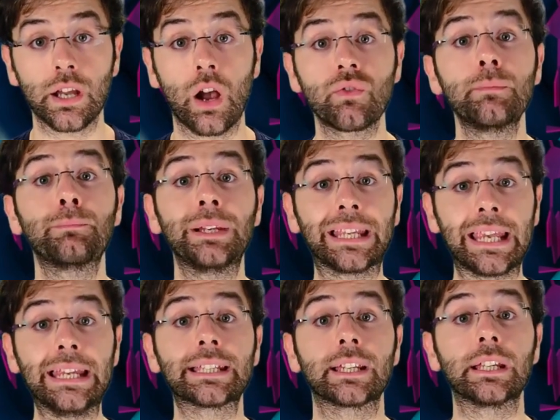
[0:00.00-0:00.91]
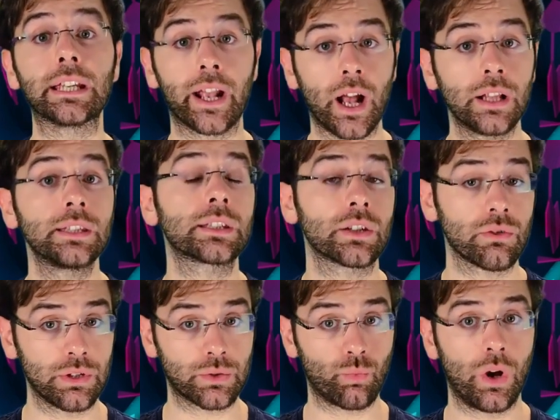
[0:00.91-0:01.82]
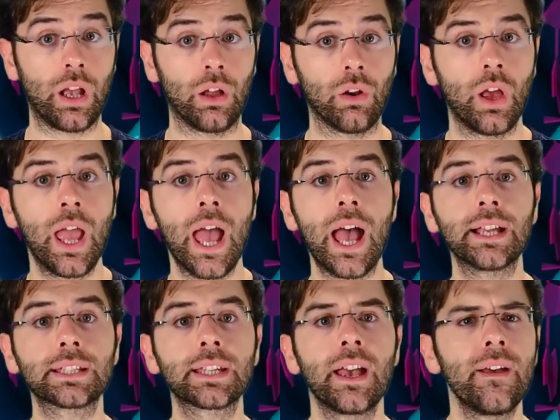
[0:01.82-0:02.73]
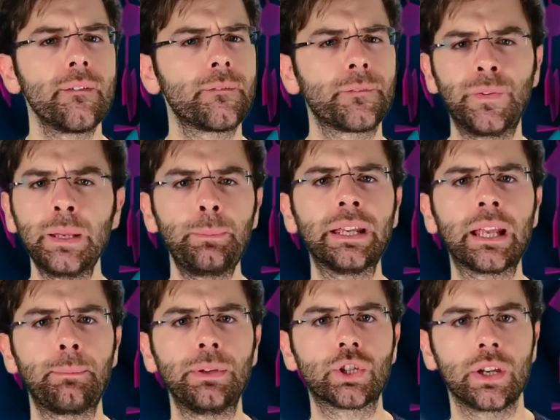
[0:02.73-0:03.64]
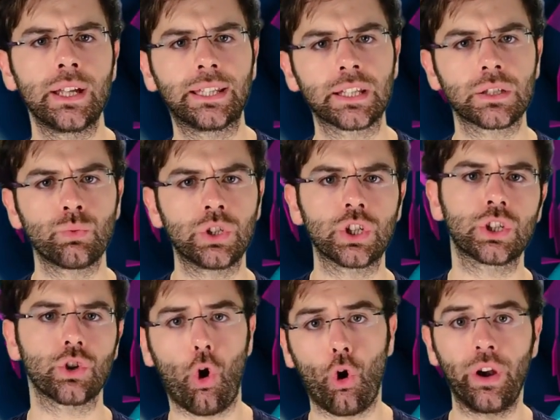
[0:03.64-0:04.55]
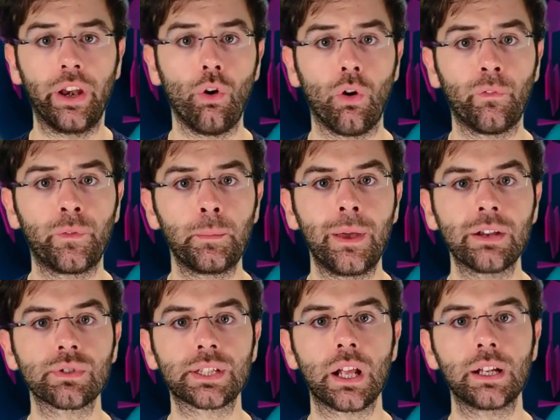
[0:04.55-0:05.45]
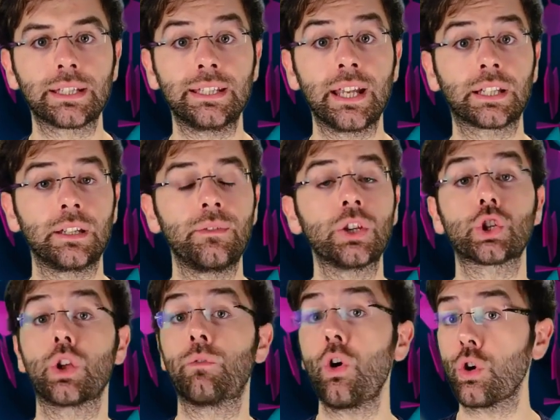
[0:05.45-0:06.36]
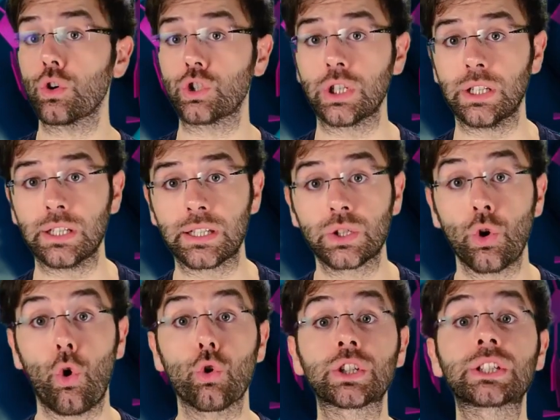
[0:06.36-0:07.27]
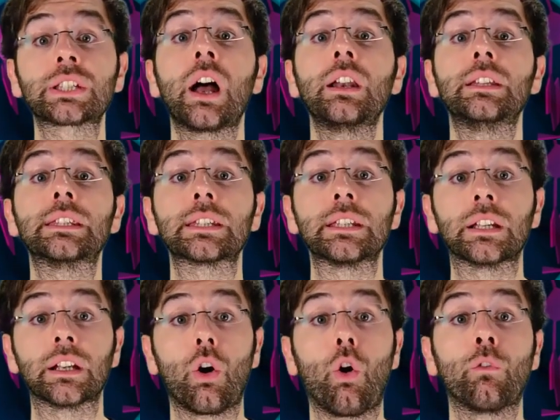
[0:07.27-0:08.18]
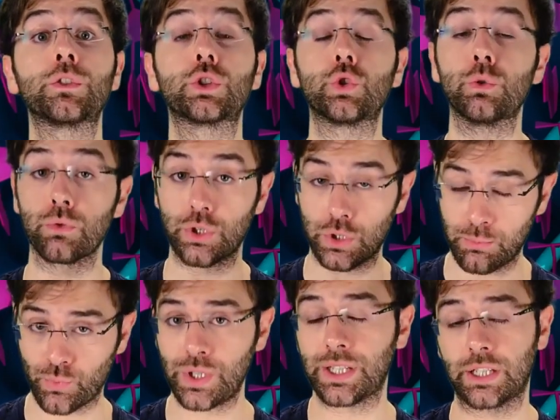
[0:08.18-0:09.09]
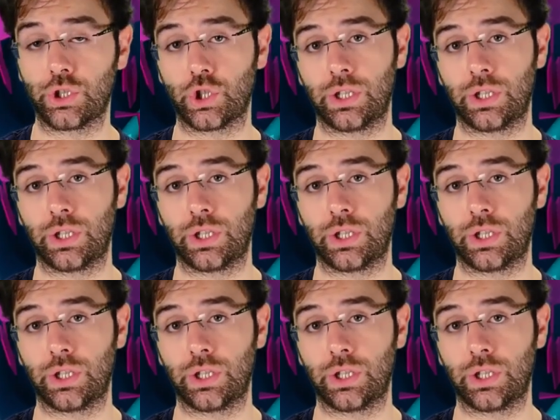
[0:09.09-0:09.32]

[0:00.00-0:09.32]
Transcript: are implicated in cancer as well, as flipping epigenetic switches on and off may result in the activation of oncogenes or silencing of tumor-suppressing